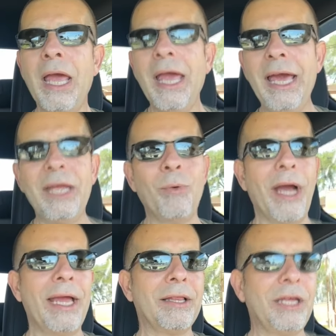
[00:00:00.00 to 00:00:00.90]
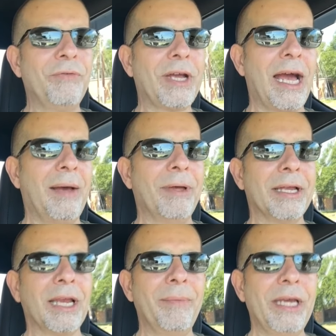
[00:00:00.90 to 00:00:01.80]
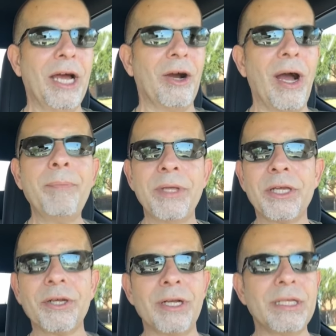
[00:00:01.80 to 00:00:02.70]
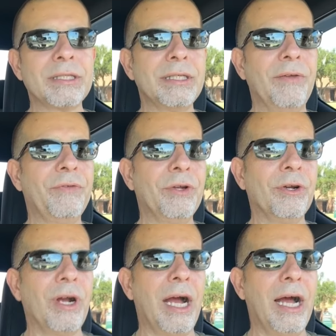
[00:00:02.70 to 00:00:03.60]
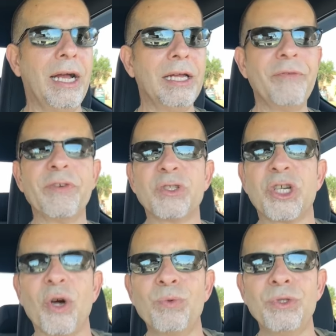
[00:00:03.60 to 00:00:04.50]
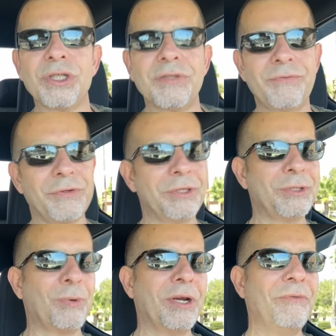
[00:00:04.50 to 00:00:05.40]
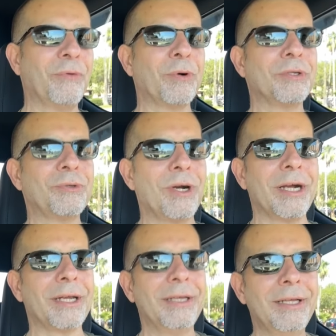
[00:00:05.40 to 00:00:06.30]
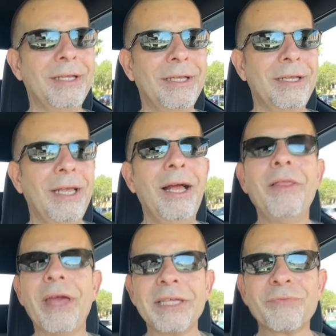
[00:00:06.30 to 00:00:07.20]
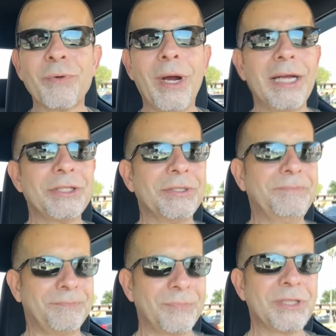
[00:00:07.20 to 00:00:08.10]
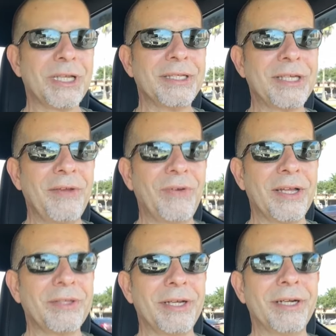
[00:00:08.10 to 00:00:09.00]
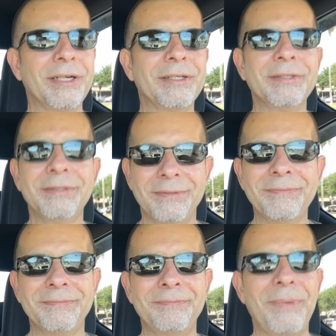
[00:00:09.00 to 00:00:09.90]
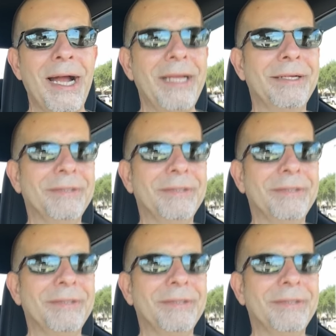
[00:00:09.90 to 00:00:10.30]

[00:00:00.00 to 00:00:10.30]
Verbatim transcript: Anyway, leave a comment. Let me know. I'd be curious if you're, uh, if you're jonesing for the twenty-four truck. Thanks for watching. Stay safe out there. Bye.